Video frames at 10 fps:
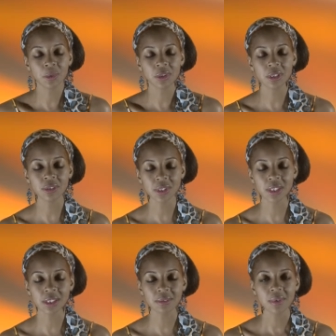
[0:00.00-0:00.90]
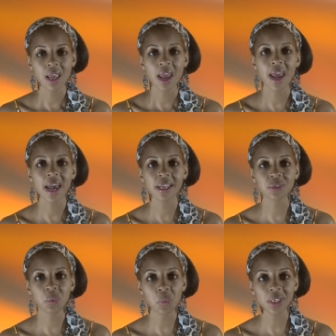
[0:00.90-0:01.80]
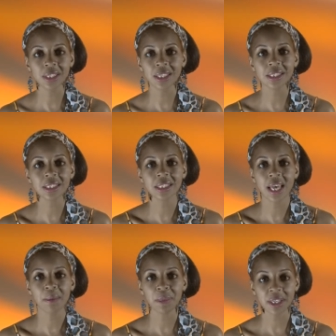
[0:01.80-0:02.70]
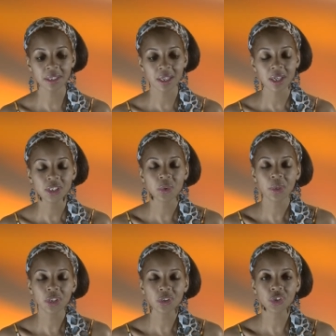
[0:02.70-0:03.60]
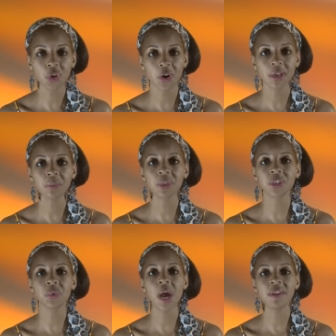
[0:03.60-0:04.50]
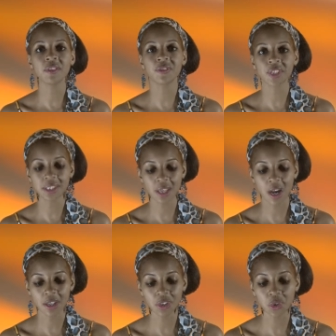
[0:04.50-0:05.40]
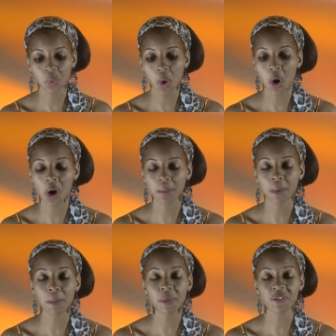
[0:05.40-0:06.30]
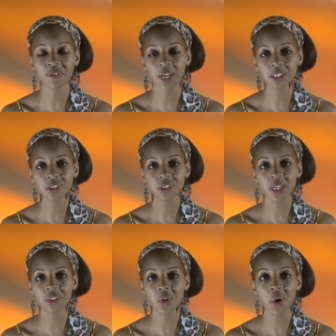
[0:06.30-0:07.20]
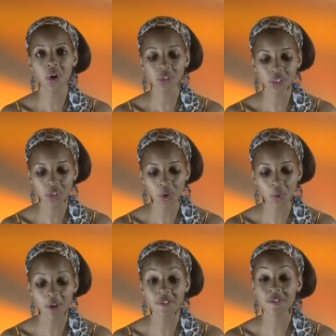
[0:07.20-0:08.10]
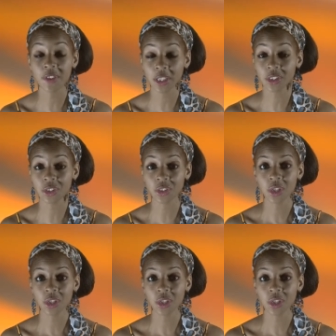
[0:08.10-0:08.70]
we're in Leo season. And what does that mean? So in your chart, when you have a fixed sign, you are a perfecter and you're also a fixer.